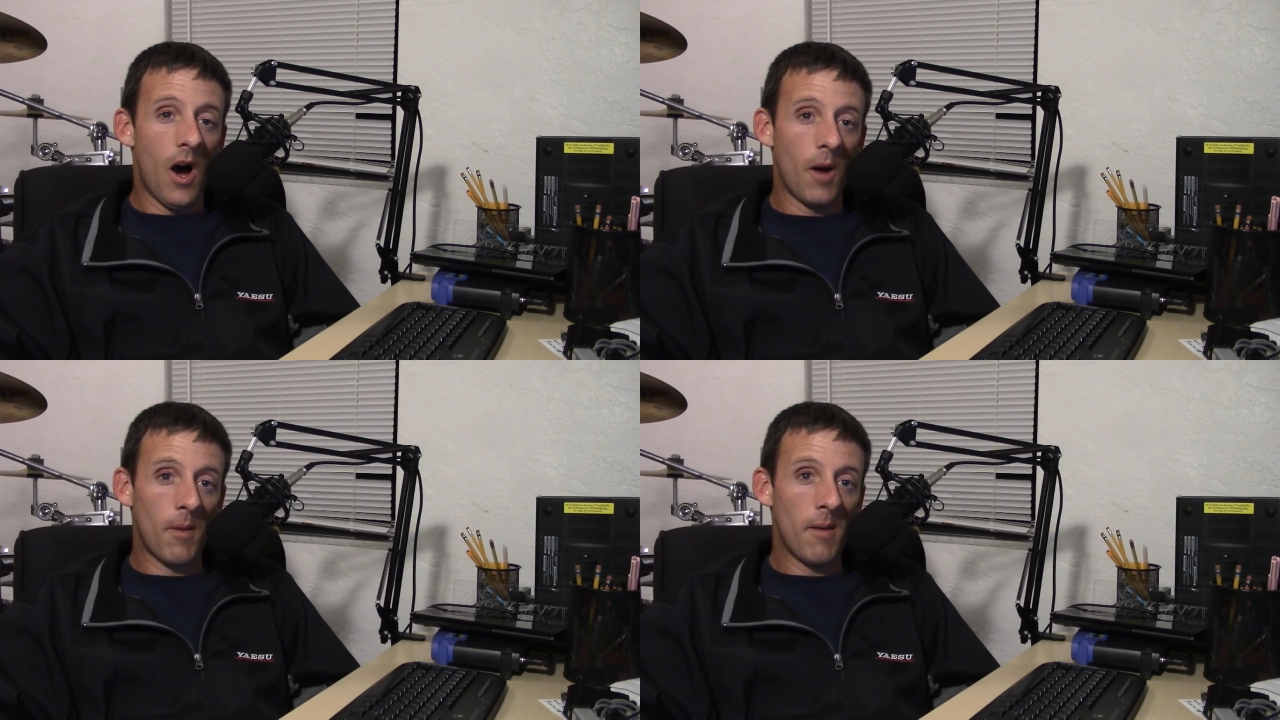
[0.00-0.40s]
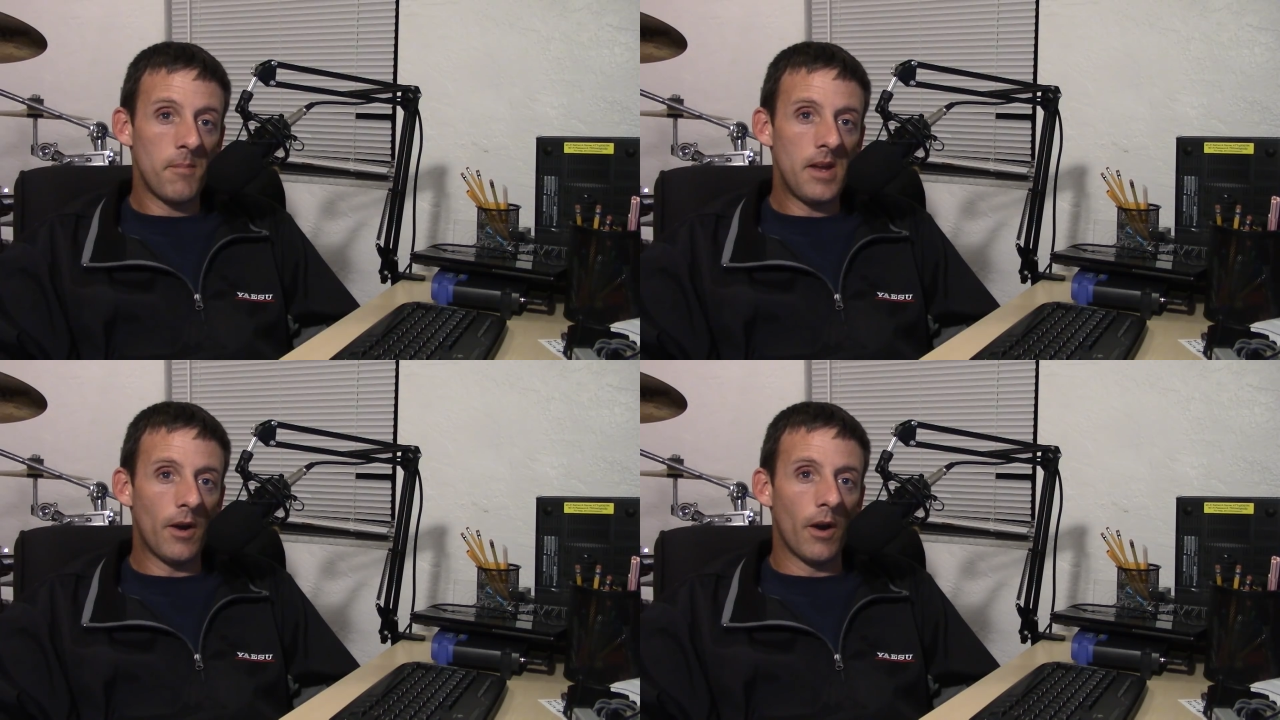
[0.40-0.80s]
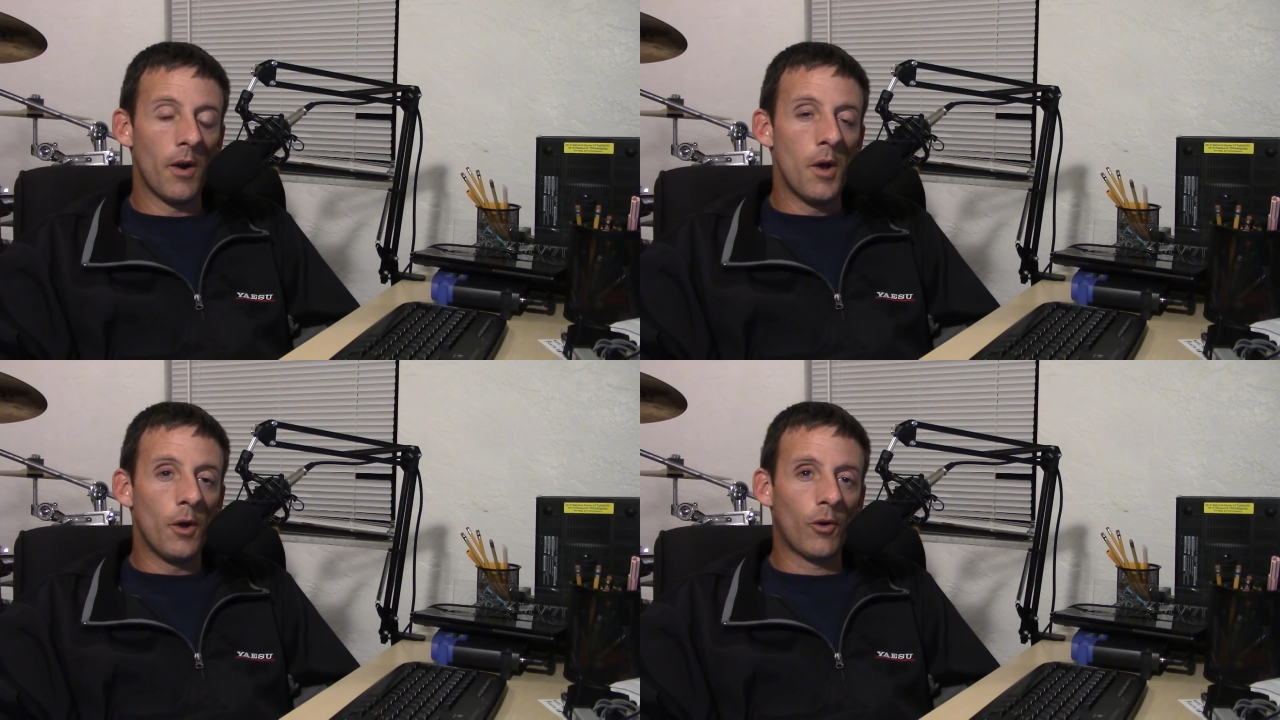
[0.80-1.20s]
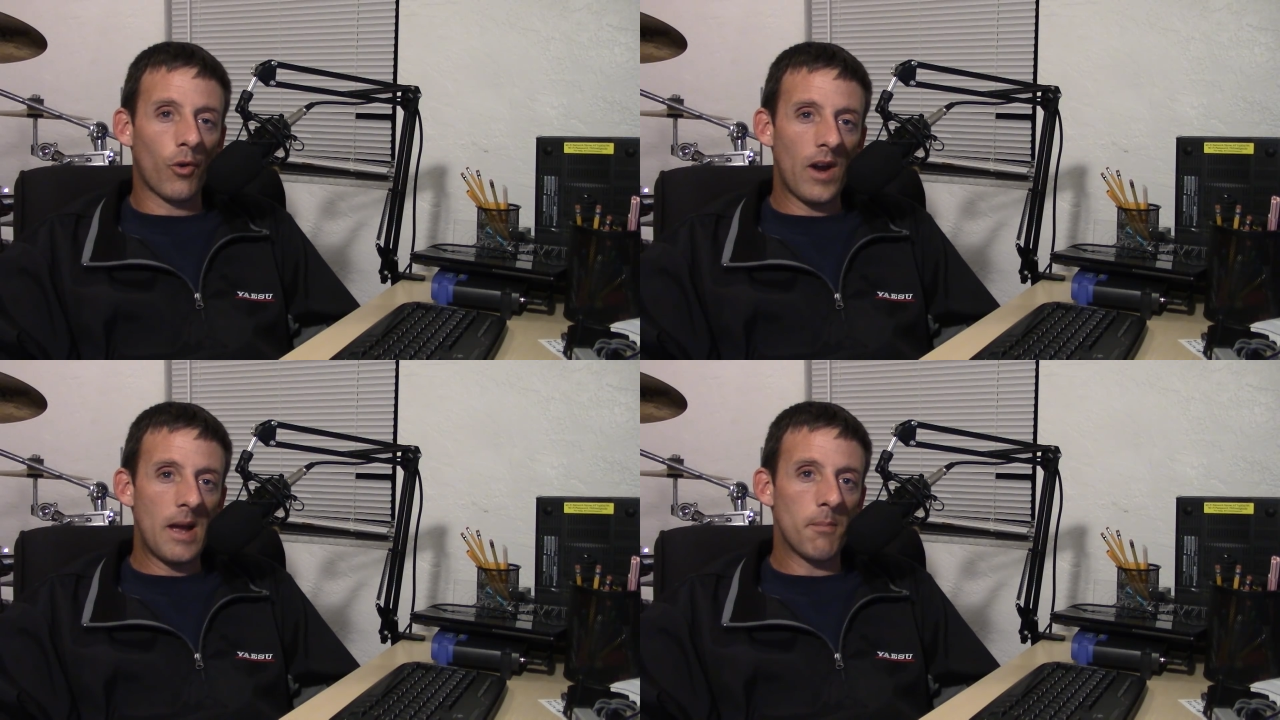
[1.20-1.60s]
on my meter,
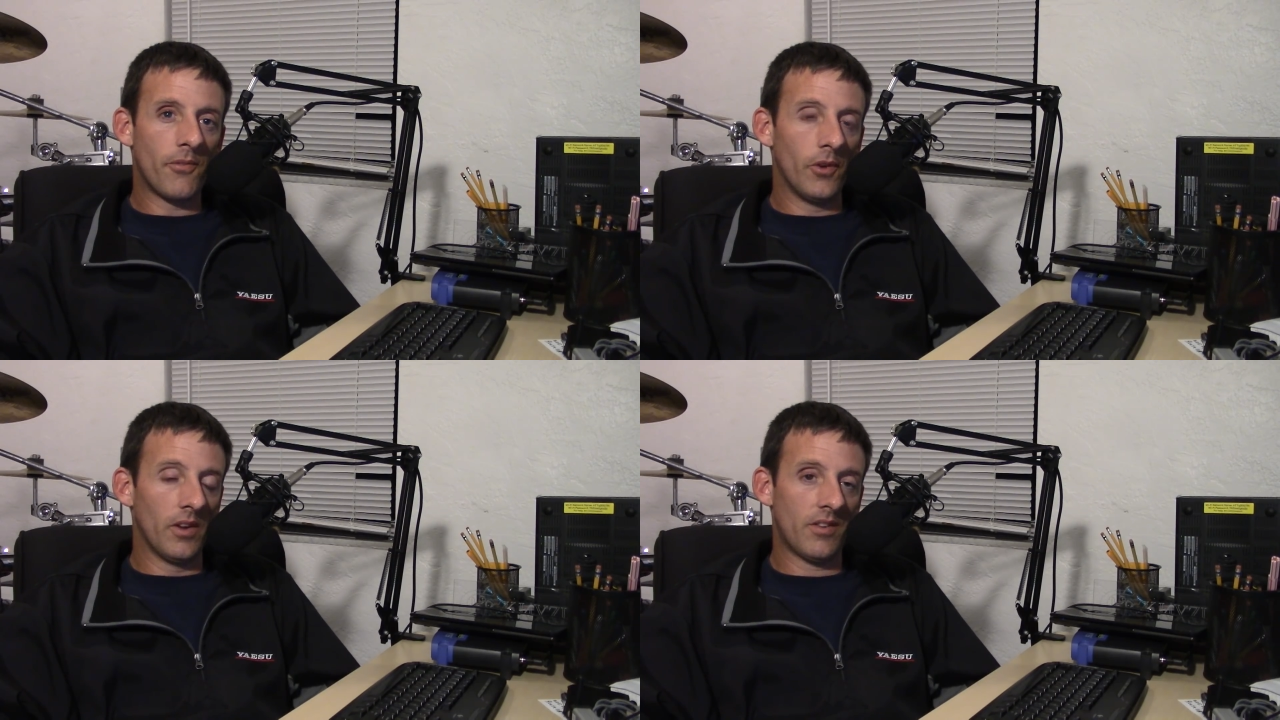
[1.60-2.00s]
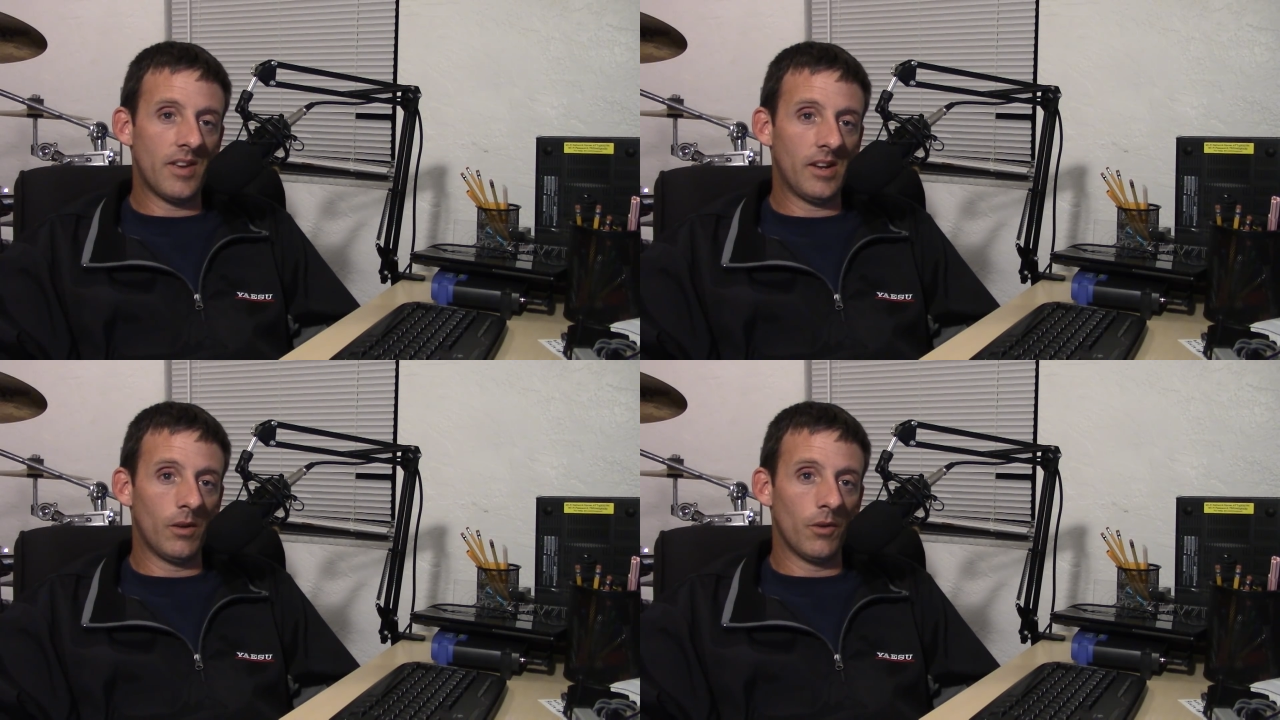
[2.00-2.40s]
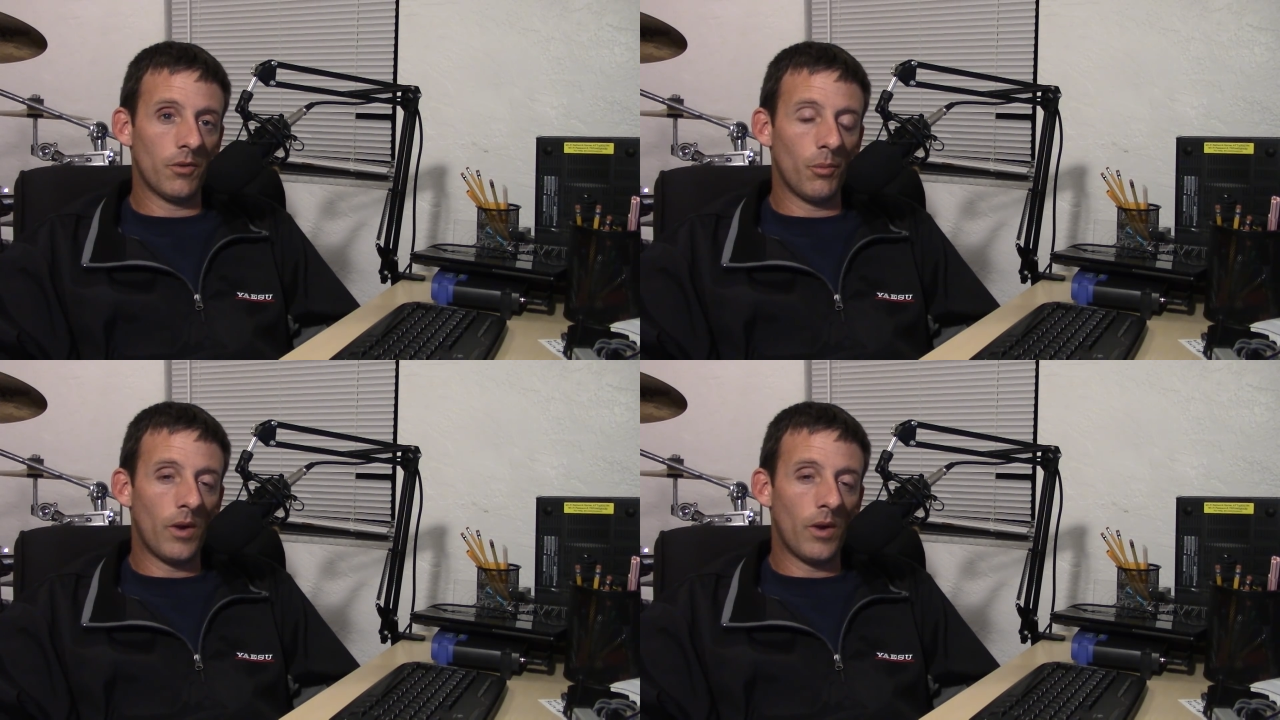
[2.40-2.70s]
crammed full of signals,